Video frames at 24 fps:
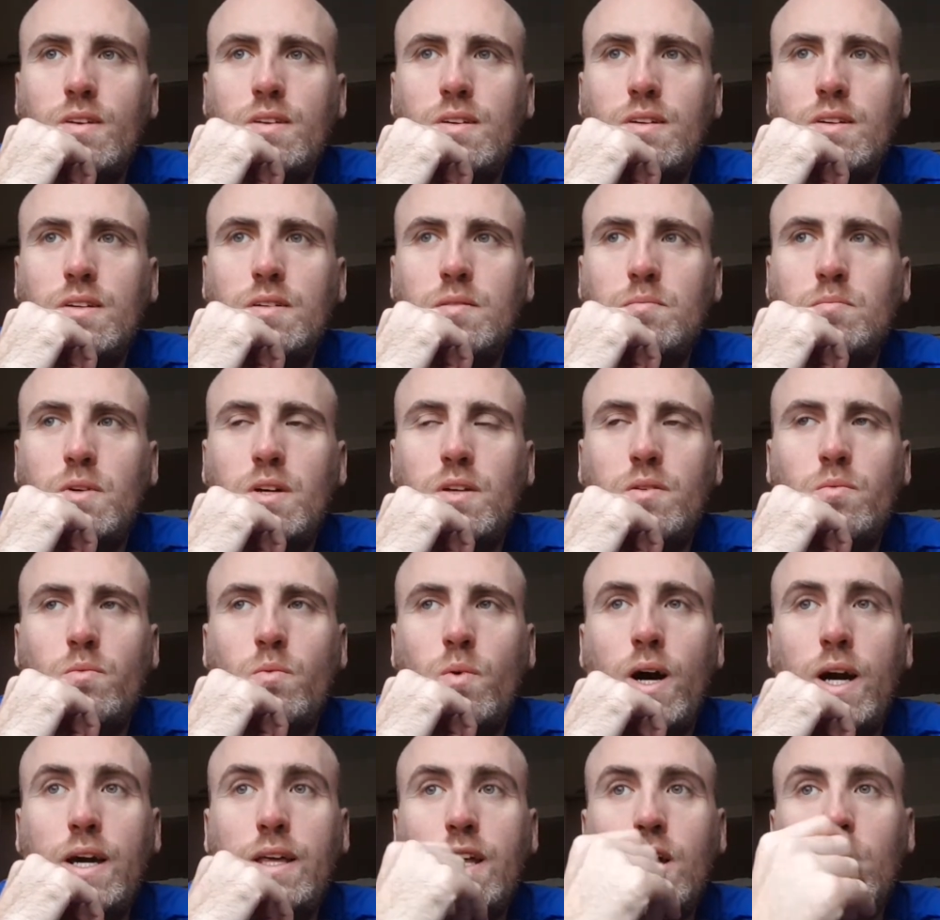And
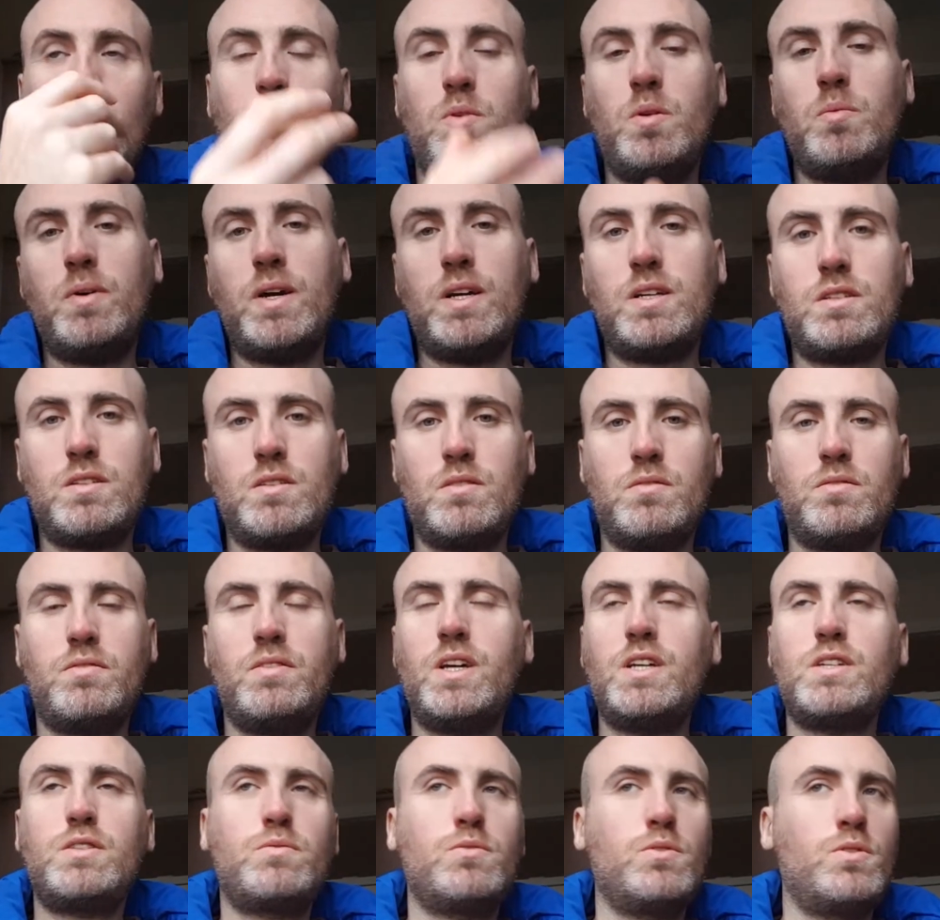why that would be better than
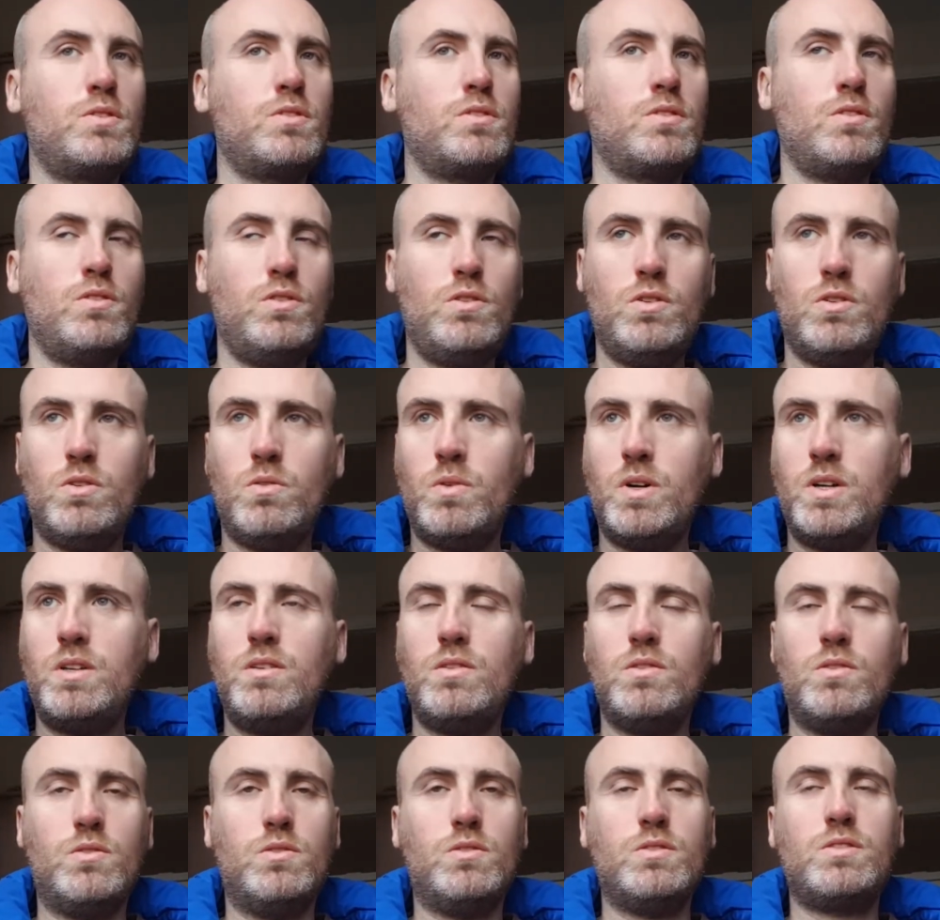fresh food, no one
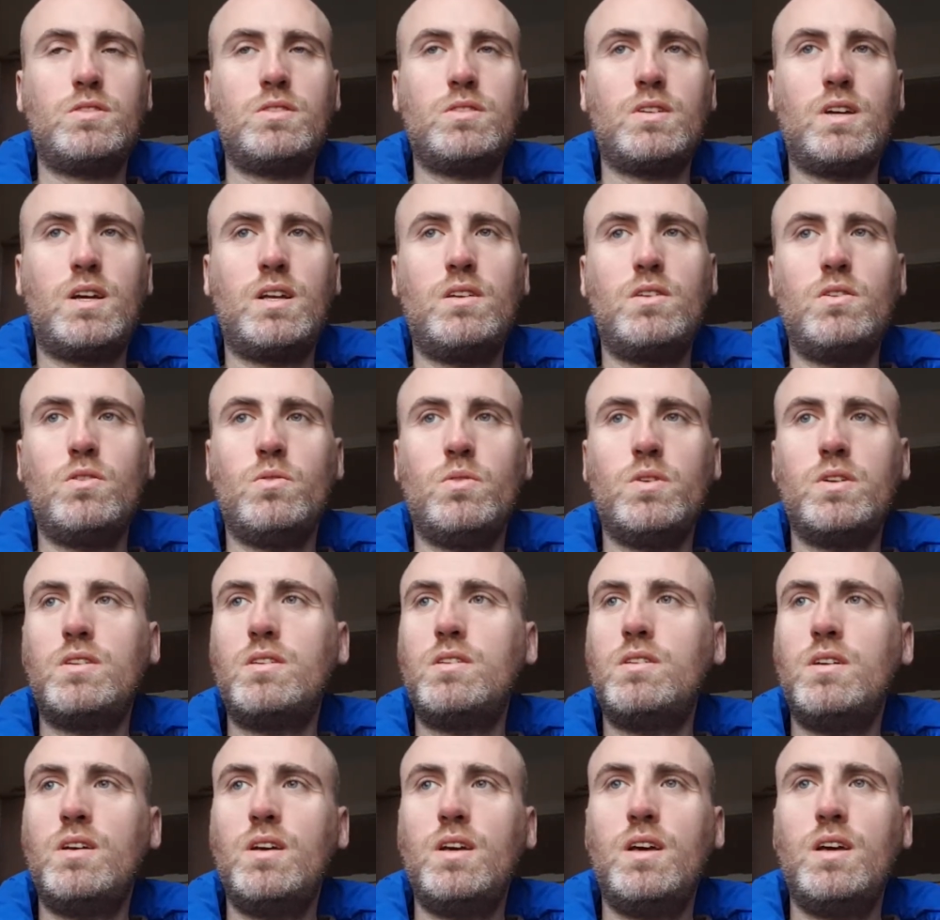knows and no
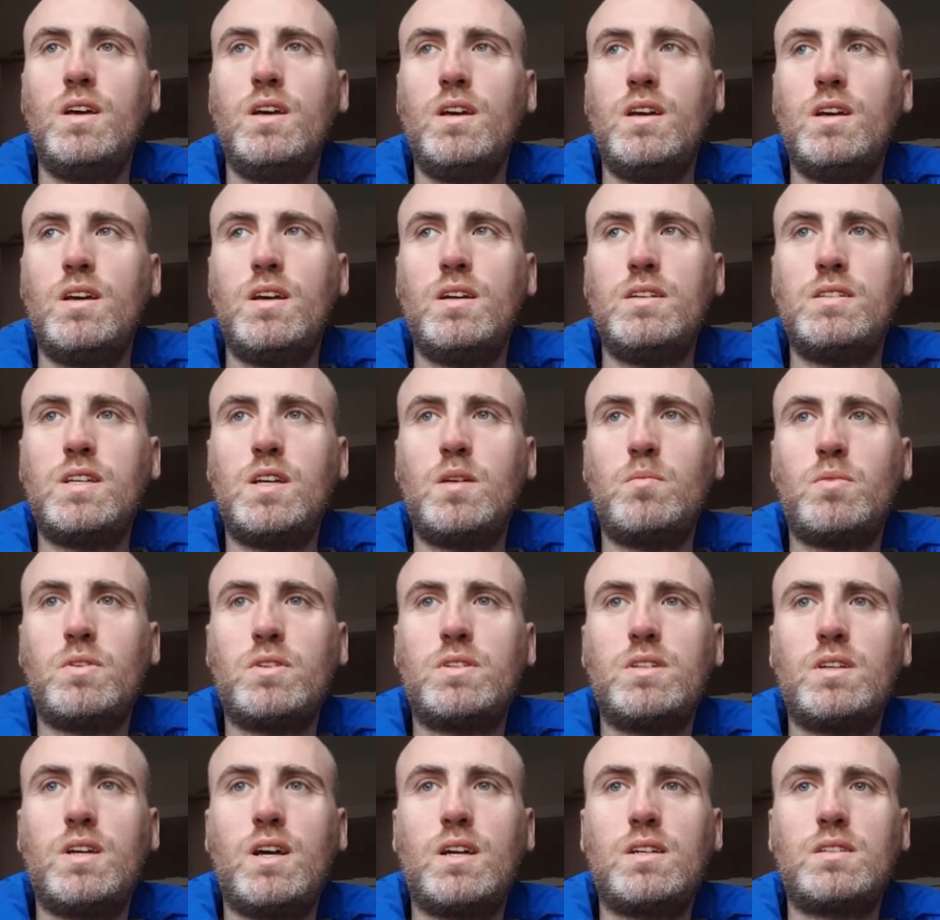one is able
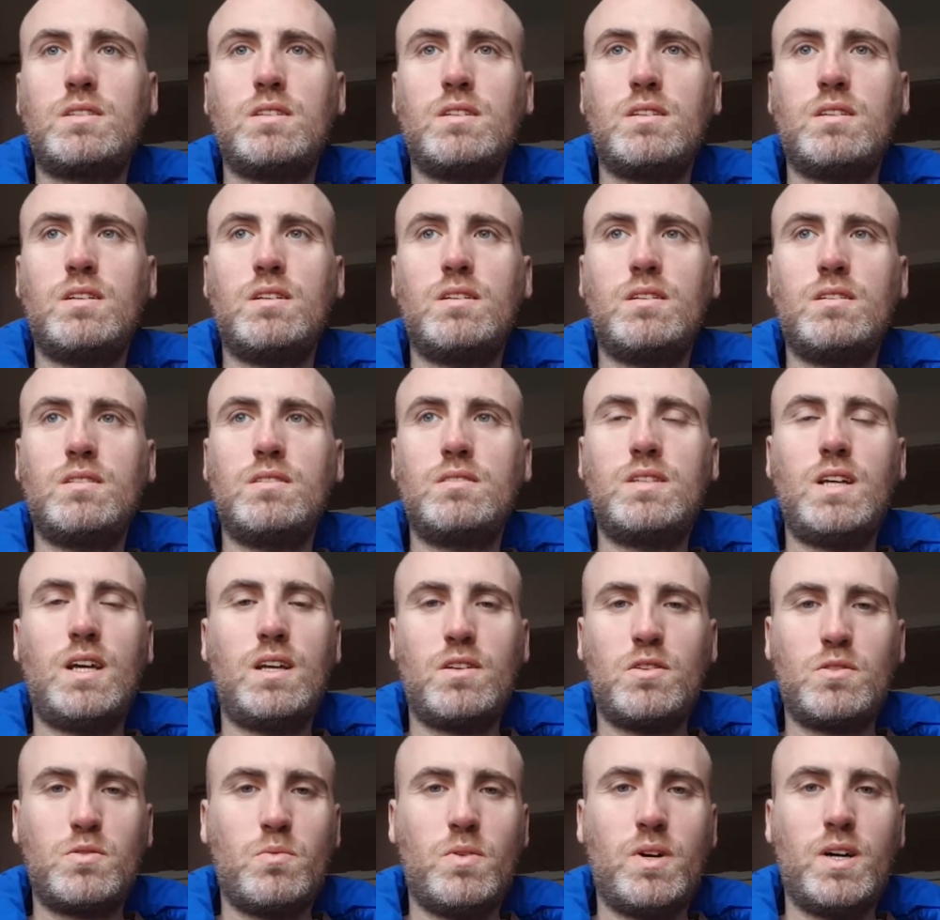to actually
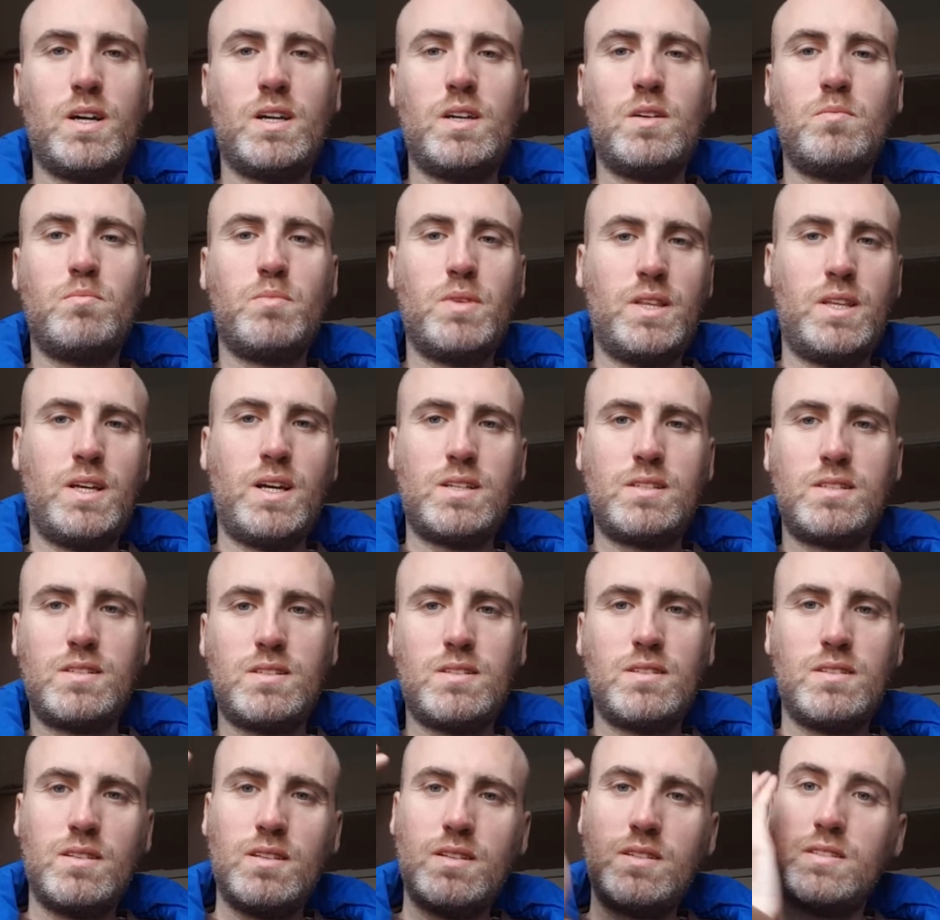tell us why, but this
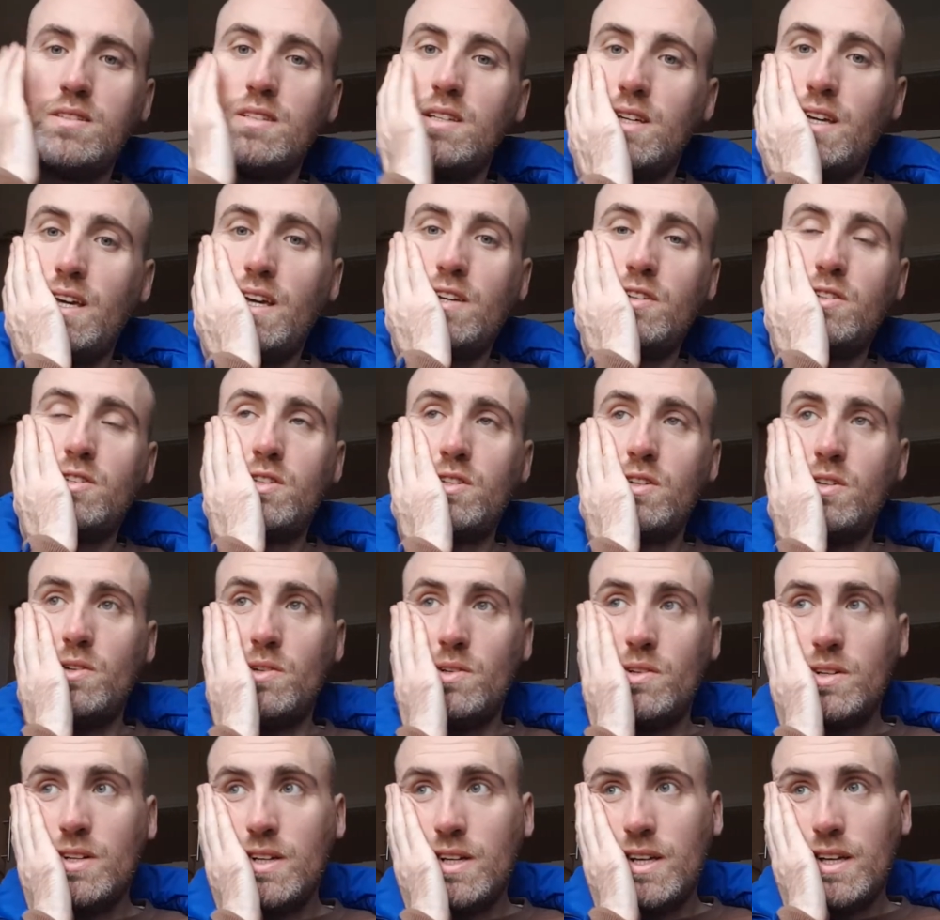is the case.
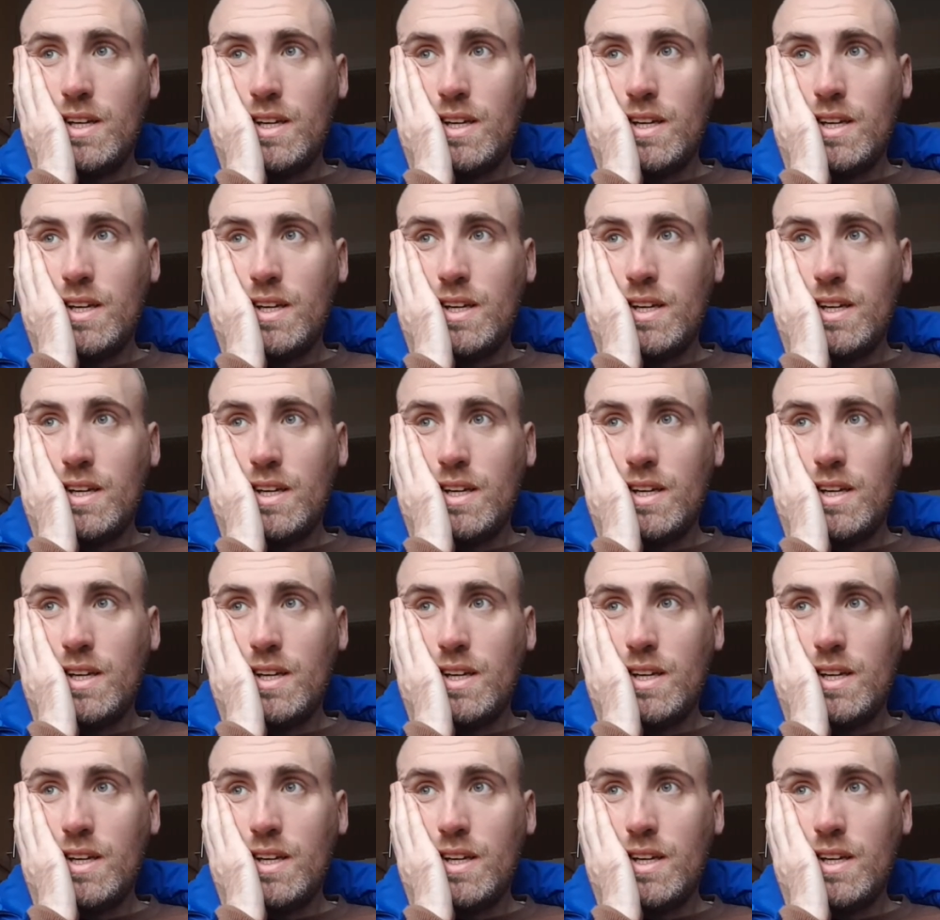So,